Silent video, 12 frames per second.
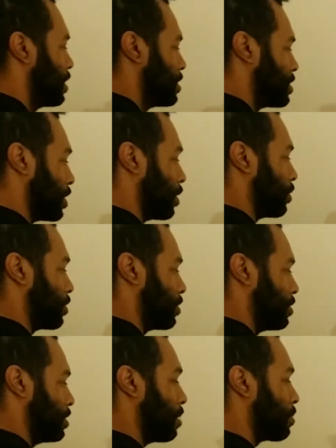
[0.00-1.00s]
So
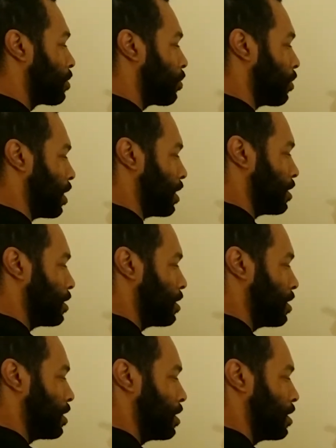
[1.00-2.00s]
number one,
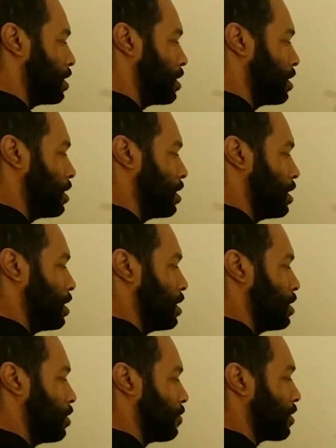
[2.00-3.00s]

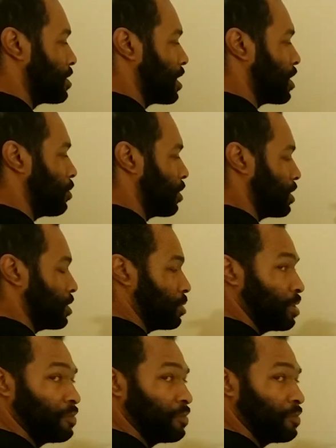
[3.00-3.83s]
first thing you want to do